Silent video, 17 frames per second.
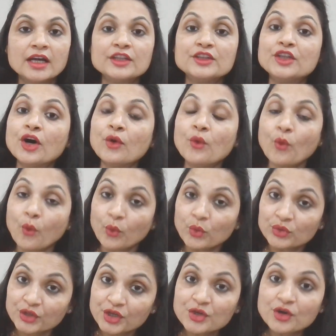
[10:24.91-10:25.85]
the
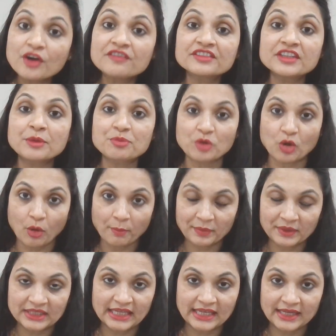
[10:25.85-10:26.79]
owner of the
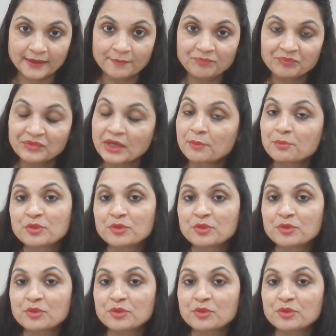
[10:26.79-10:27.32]
property